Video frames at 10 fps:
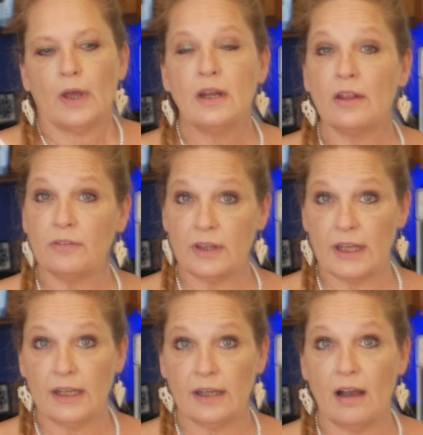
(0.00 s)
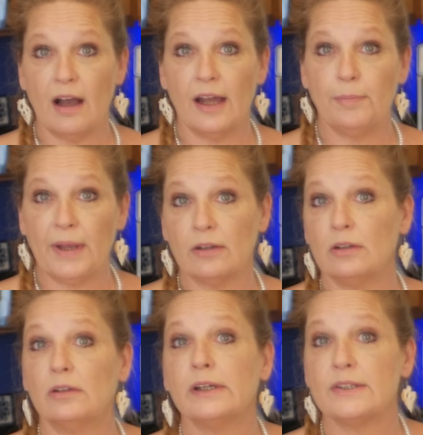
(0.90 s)
Another thing I
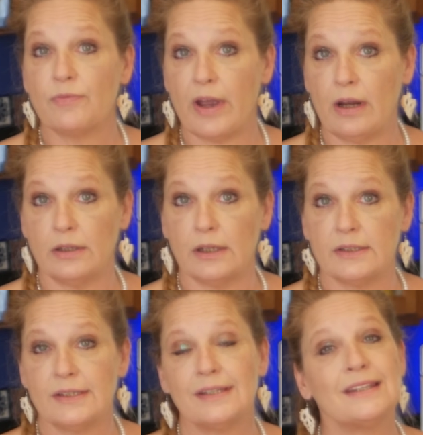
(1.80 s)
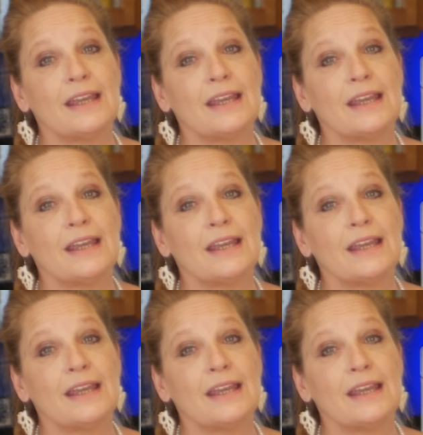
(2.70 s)
pickle is red onions.